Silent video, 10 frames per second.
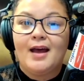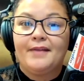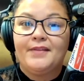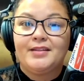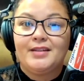
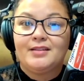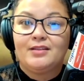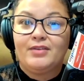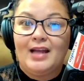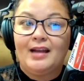And this is
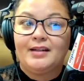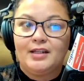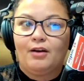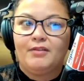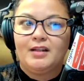the
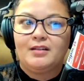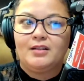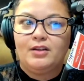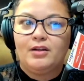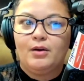reality of it.
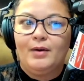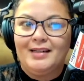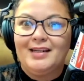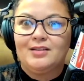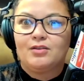
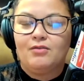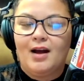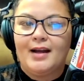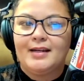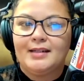It is a
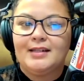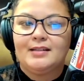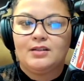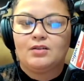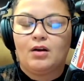grind. It
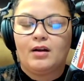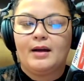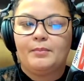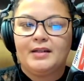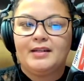is a
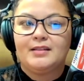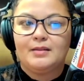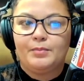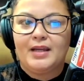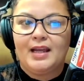startup. It is
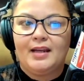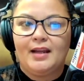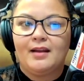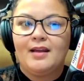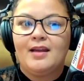the
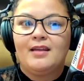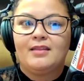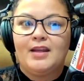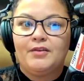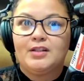beginning.
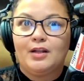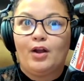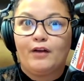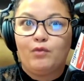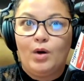There is a
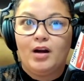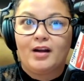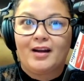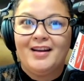lot of work.